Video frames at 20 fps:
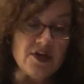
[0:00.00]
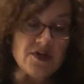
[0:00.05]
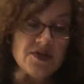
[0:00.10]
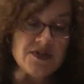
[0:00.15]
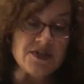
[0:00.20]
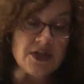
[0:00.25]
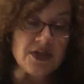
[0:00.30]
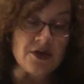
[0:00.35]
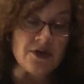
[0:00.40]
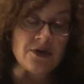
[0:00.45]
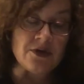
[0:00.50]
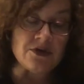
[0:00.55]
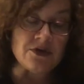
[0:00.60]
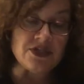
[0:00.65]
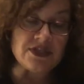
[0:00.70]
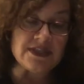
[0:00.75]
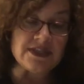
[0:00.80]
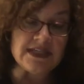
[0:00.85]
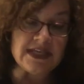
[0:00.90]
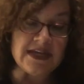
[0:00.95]
So
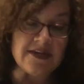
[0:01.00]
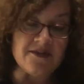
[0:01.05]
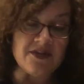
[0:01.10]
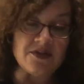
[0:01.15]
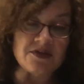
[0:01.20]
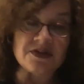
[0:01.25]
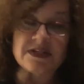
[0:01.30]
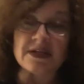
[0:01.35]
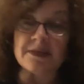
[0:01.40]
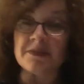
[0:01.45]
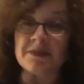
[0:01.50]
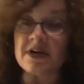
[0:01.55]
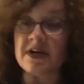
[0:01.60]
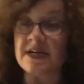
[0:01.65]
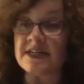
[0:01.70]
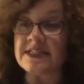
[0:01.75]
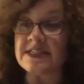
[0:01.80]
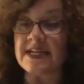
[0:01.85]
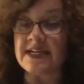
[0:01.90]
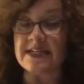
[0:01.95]
just to give you some
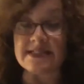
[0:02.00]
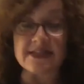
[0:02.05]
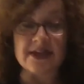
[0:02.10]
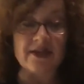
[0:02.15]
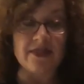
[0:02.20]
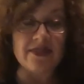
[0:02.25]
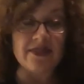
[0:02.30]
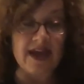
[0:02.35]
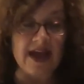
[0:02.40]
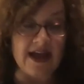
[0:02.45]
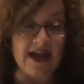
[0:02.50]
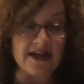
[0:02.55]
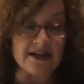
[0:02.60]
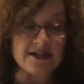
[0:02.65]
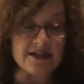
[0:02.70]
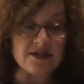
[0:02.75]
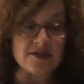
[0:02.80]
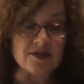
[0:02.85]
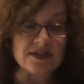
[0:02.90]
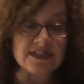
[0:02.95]
context on that,
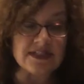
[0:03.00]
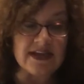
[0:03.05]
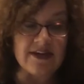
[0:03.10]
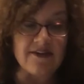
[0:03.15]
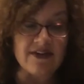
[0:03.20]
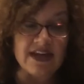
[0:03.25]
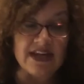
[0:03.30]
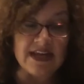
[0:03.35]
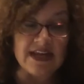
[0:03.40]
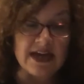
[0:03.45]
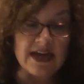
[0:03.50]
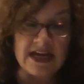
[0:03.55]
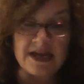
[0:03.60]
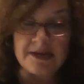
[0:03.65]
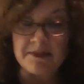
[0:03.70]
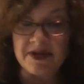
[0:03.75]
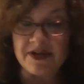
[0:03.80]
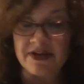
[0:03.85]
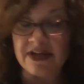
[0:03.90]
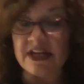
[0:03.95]
so 79
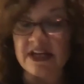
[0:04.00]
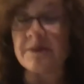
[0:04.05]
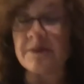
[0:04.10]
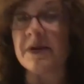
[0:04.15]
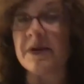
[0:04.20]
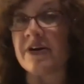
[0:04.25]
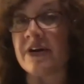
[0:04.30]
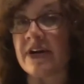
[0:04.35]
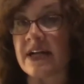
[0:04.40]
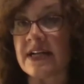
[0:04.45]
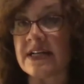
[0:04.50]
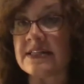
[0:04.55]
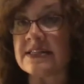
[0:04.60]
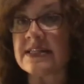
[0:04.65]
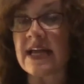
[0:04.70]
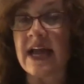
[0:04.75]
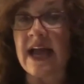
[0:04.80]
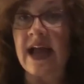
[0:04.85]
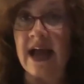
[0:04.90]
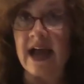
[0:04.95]
million Americans
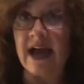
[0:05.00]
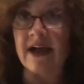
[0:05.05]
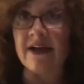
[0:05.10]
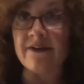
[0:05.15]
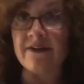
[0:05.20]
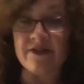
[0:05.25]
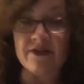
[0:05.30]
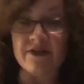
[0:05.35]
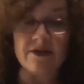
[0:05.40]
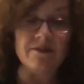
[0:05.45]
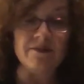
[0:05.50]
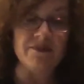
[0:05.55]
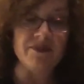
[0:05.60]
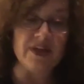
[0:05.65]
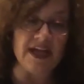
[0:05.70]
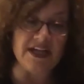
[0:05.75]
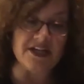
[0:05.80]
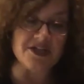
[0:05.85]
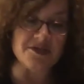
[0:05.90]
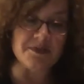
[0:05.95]
have
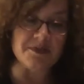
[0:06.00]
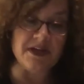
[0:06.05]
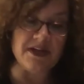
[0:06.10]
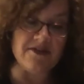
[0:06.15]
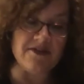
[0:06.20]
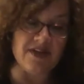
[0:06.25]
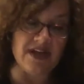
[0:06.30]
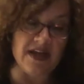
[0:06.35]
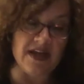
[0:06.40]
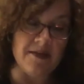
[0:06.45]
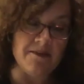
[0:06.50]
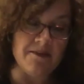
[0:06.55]
HPV.